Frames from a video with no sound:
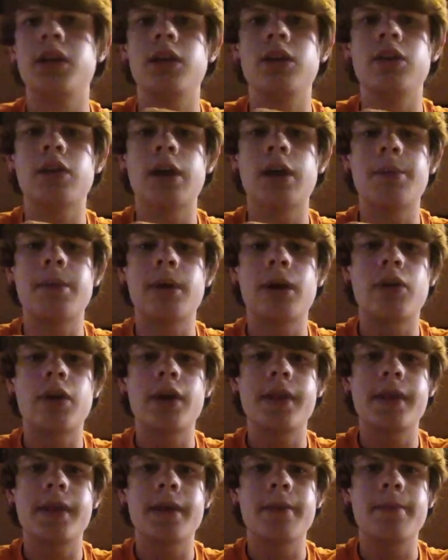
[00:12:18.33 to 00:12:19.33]
your iPod
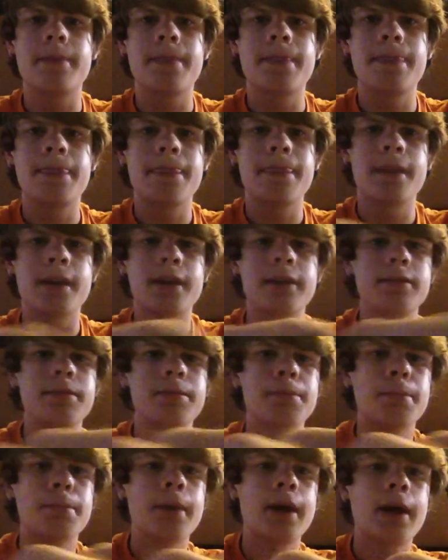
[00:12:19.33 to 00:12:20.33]
right there. Thanks.
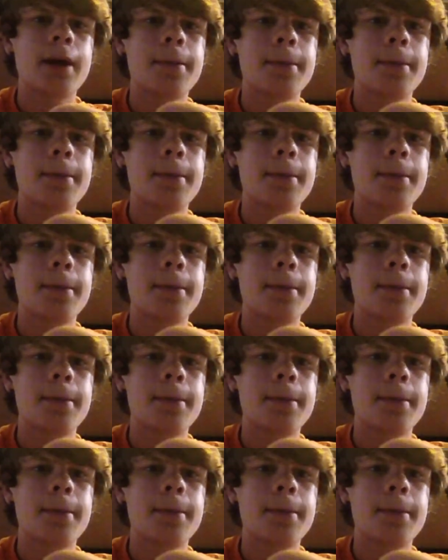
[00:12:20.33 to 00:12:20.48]
Bye.